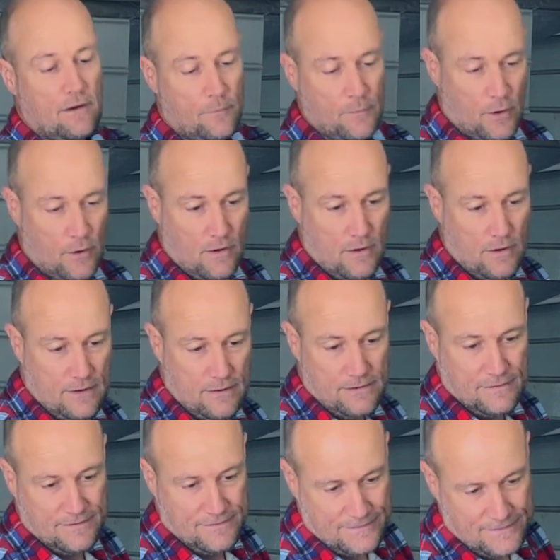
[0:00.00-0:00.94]
I'm not
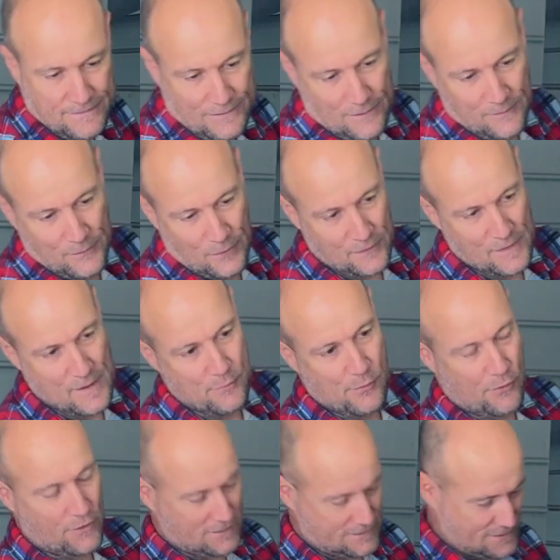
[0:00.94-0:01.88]
their
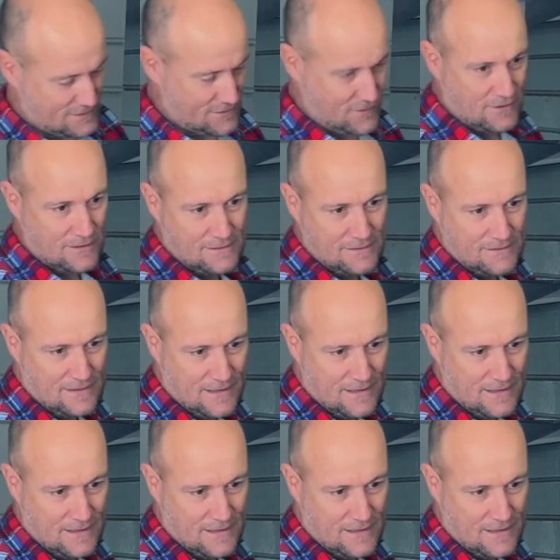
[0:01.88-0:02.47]
product designer.